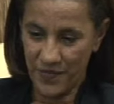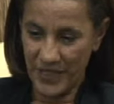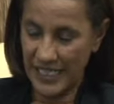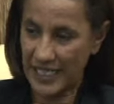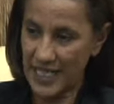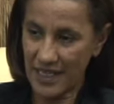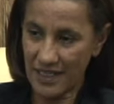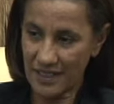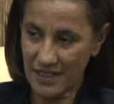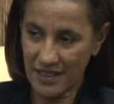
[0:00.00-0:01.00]

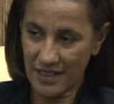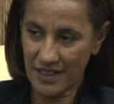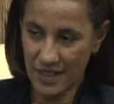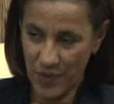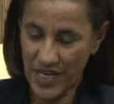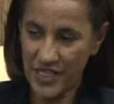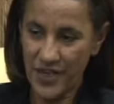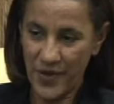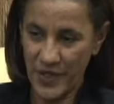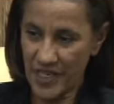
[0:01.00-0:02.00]
really,
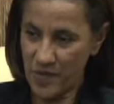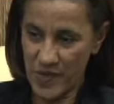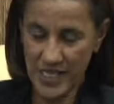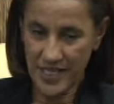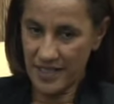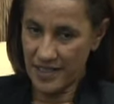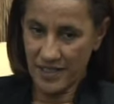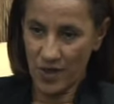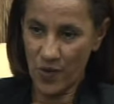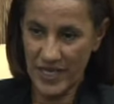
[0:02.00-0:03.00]
especially owning a business
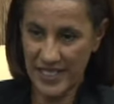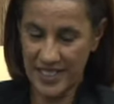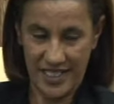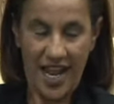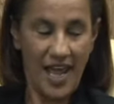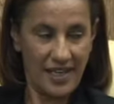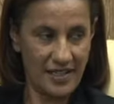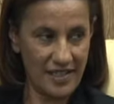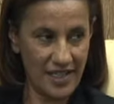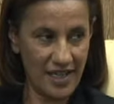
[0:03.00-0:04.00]
is always a
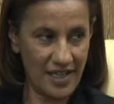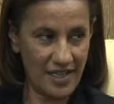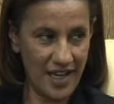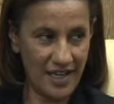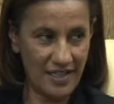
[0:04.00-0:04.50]
challenge, and